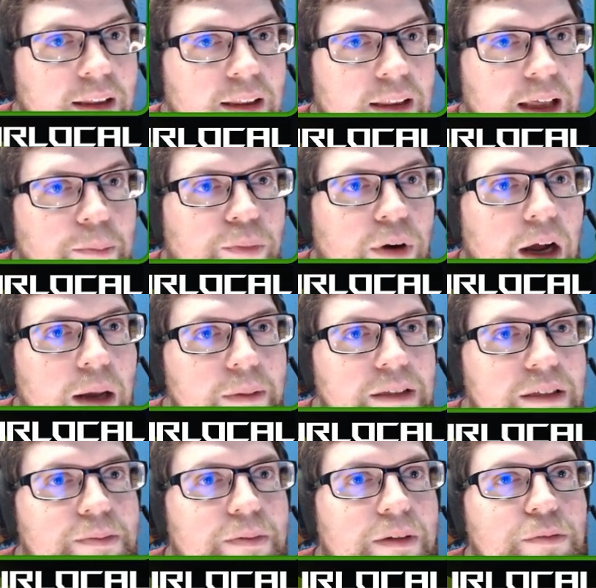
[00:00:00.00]
That probably
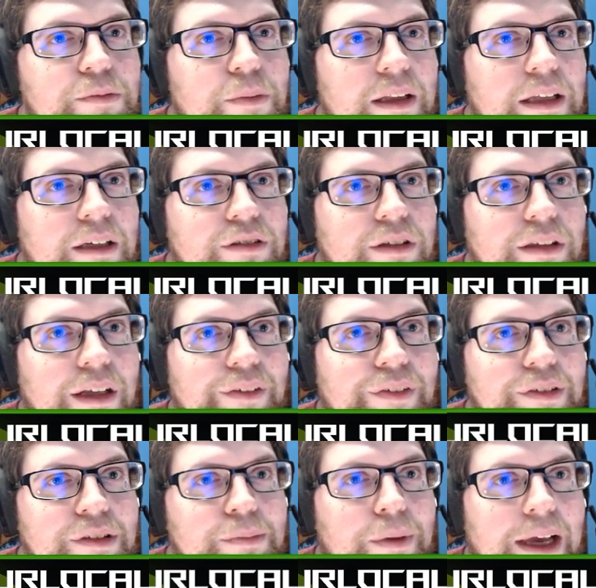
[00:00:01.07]
explains why there's a
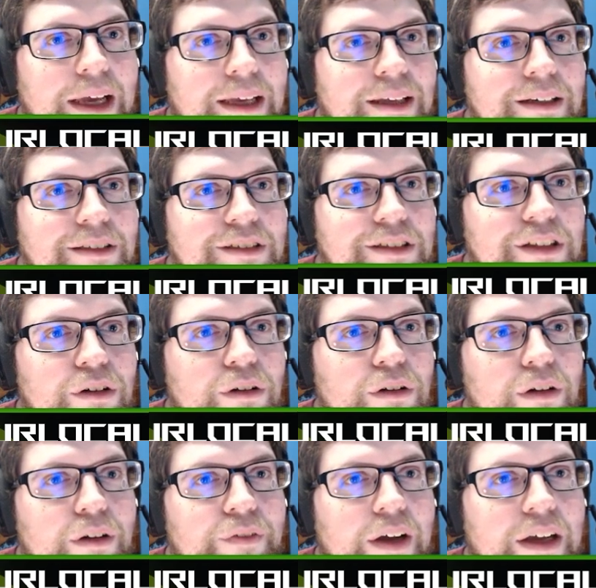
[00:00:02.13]
level spike, because, you know,
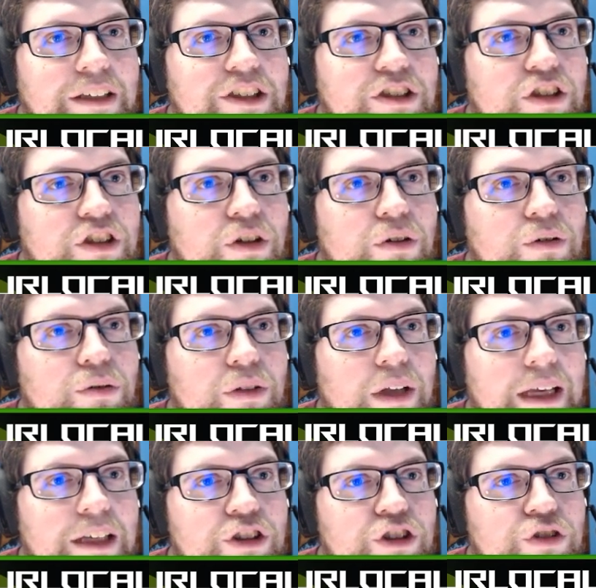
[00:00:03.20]
if I just go,
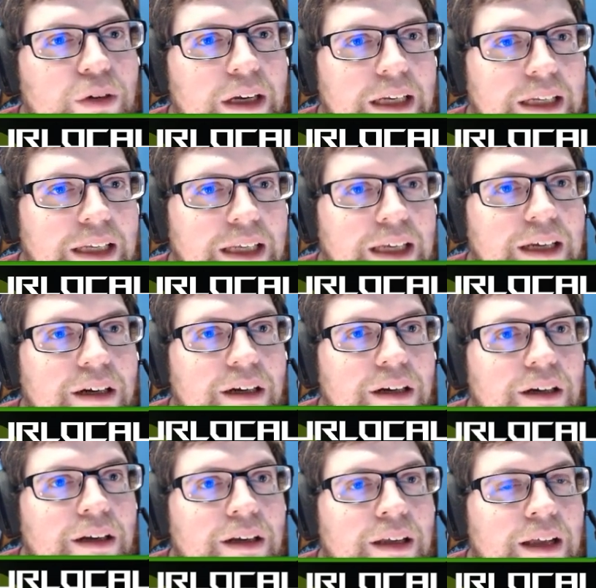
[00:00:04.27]
like, straight
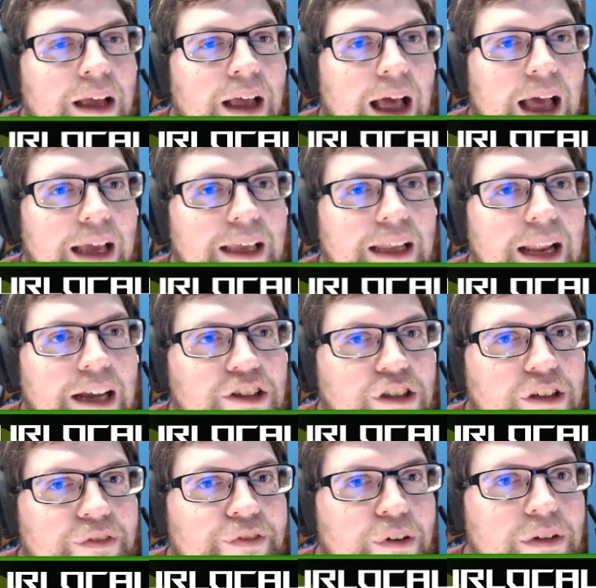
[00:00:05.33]
here, I could
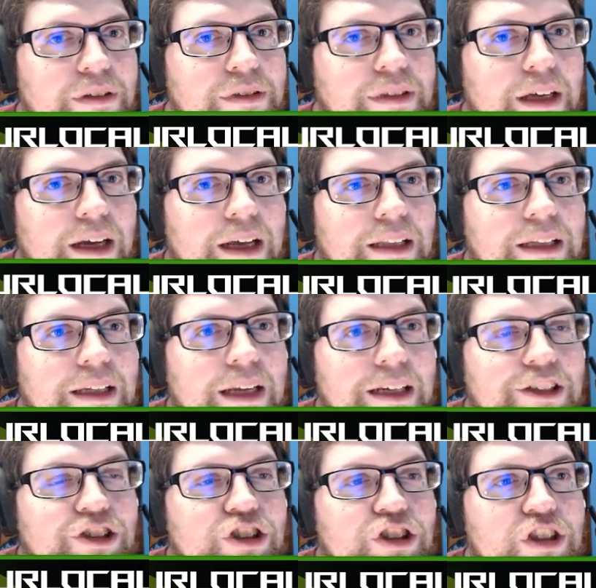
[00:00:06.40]
actually focus on the
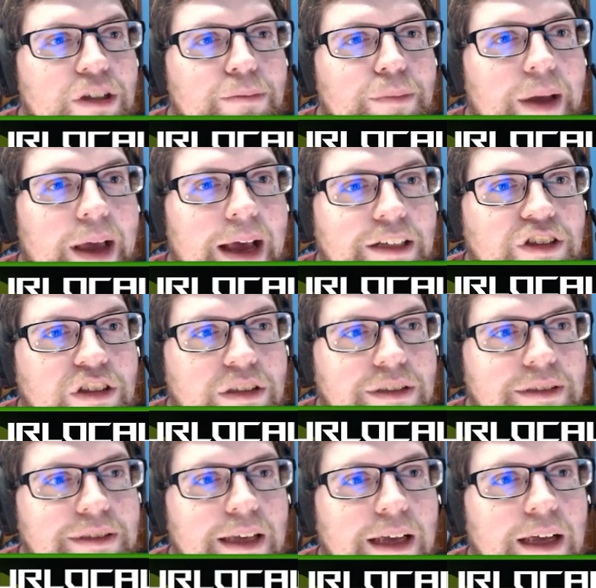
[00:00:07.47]
next gym badge
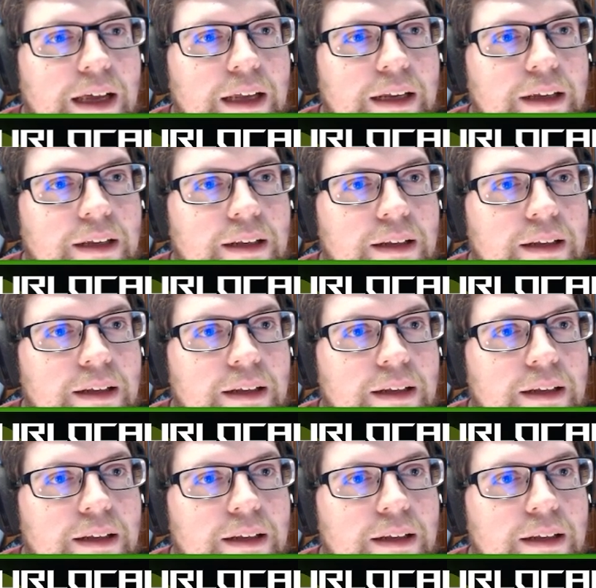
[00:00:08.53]
instead.